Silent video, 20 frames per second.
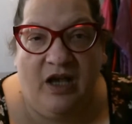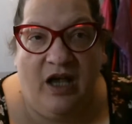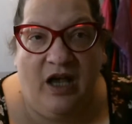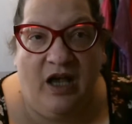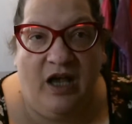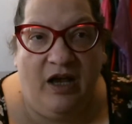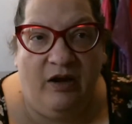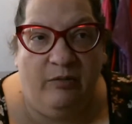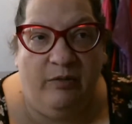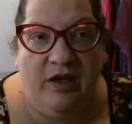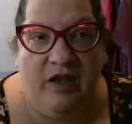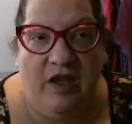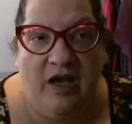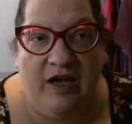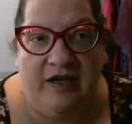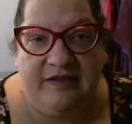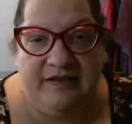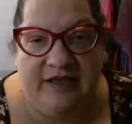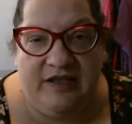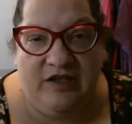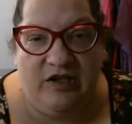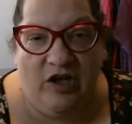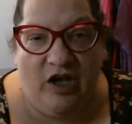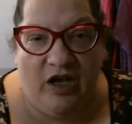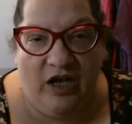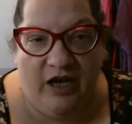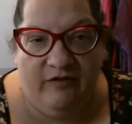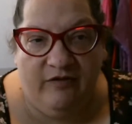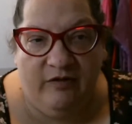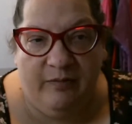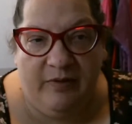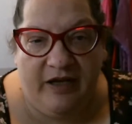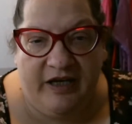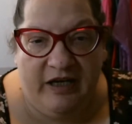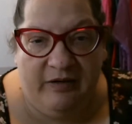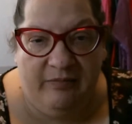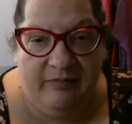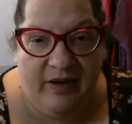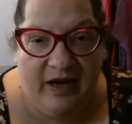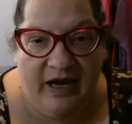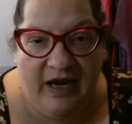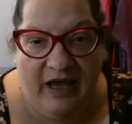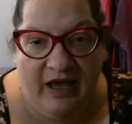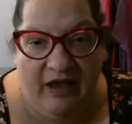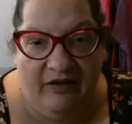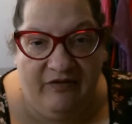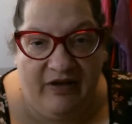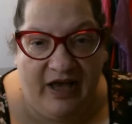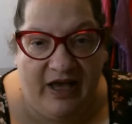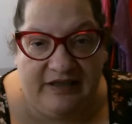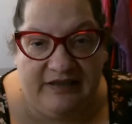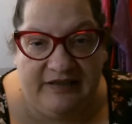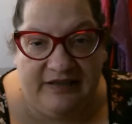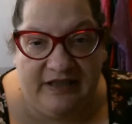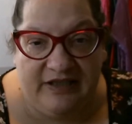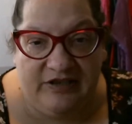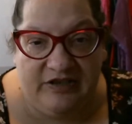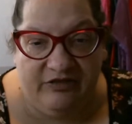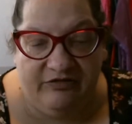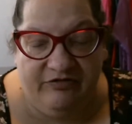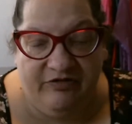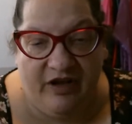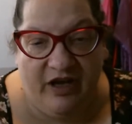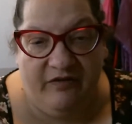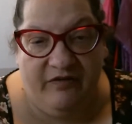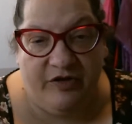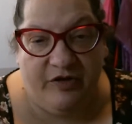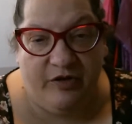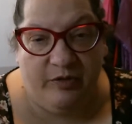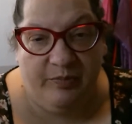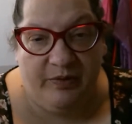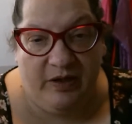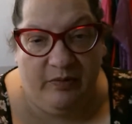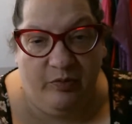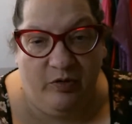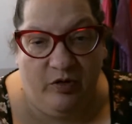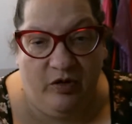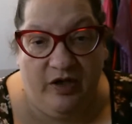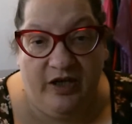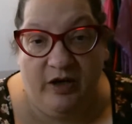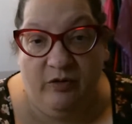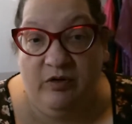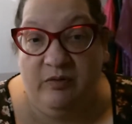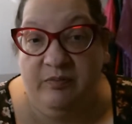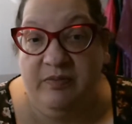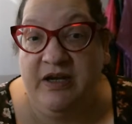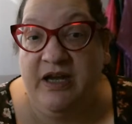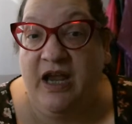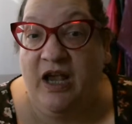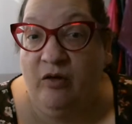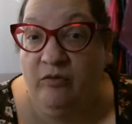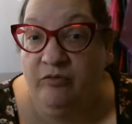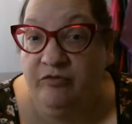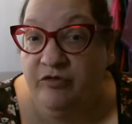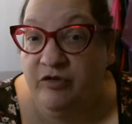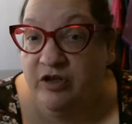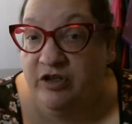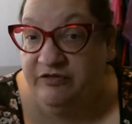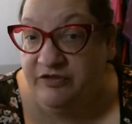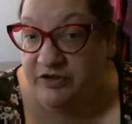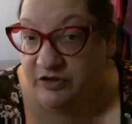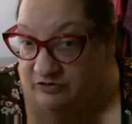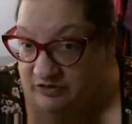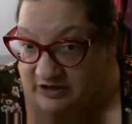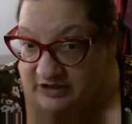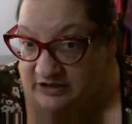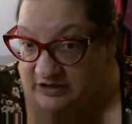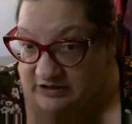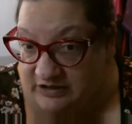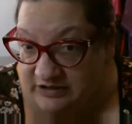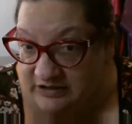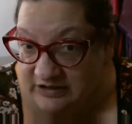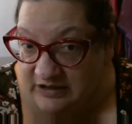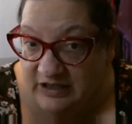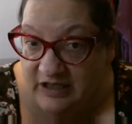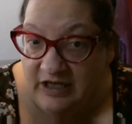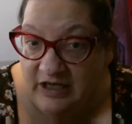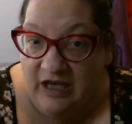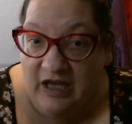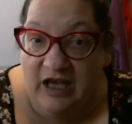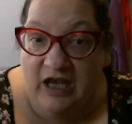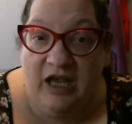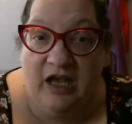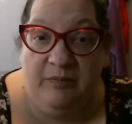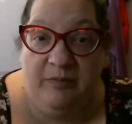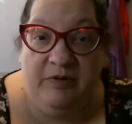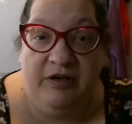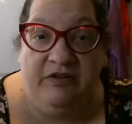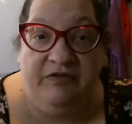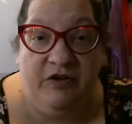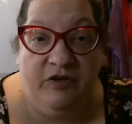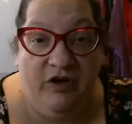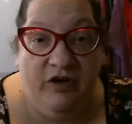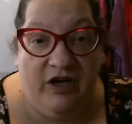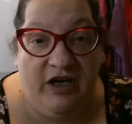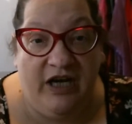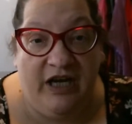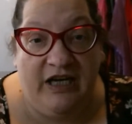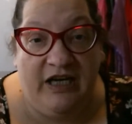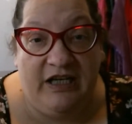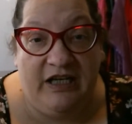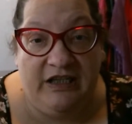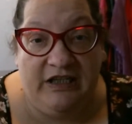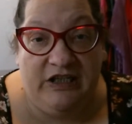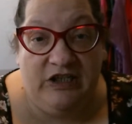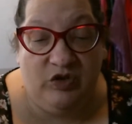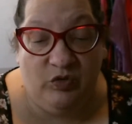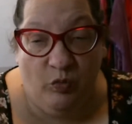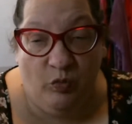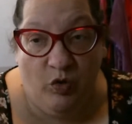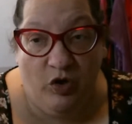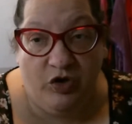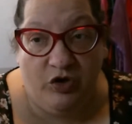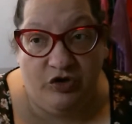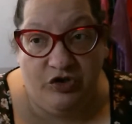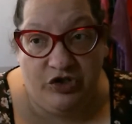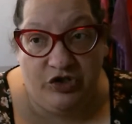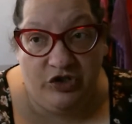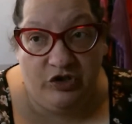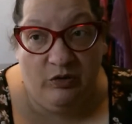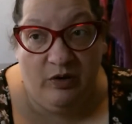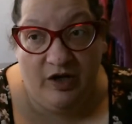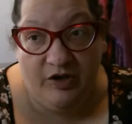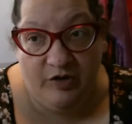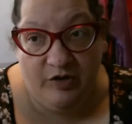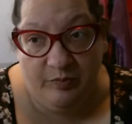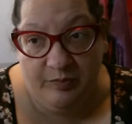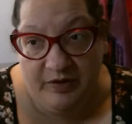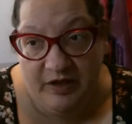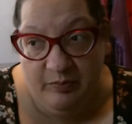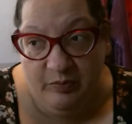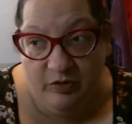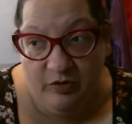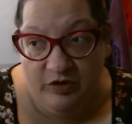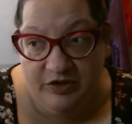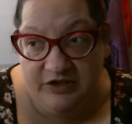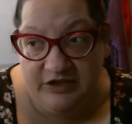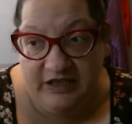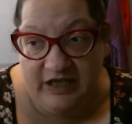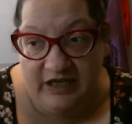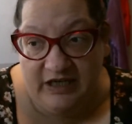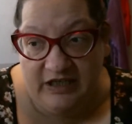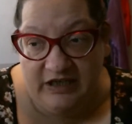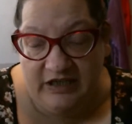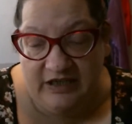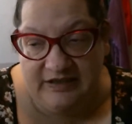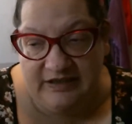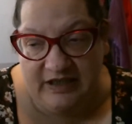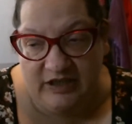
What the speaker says: I realize that not everybody may have access to 5 other people. It would be helpful if you did. But if you can get at least 1 or 2 other people to take this